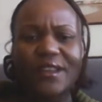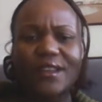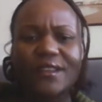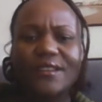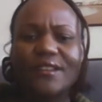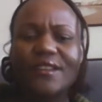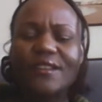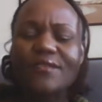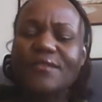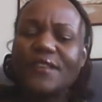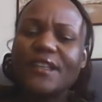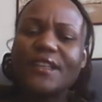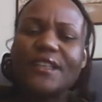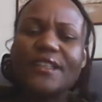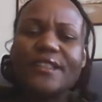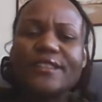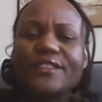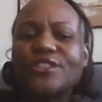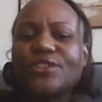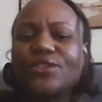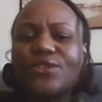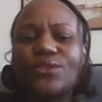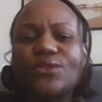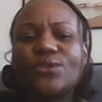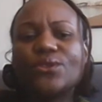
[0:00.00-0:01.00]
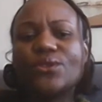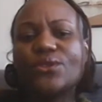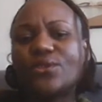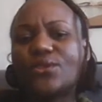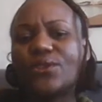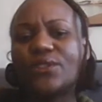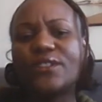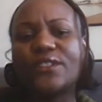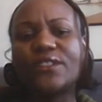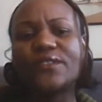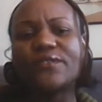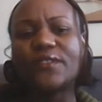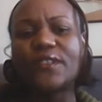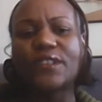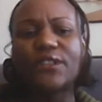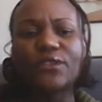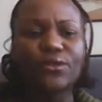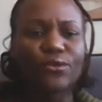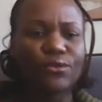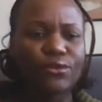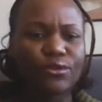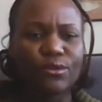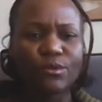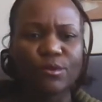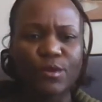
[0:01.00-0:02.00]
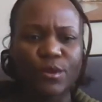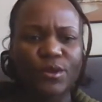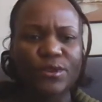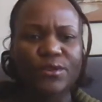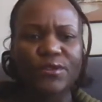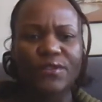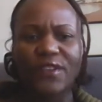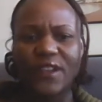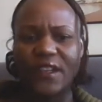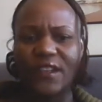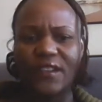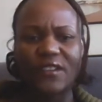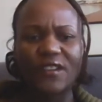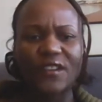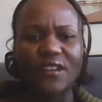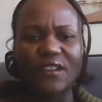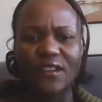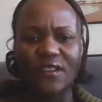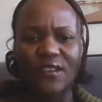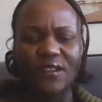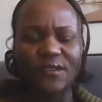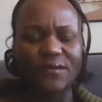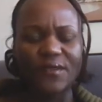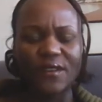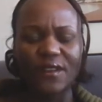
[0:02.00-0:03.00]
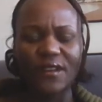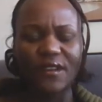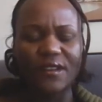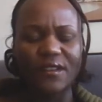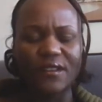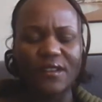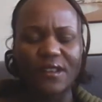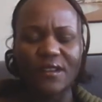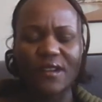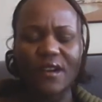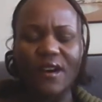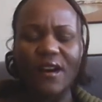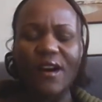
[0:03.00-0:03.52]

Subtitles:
different issues or different groups facing different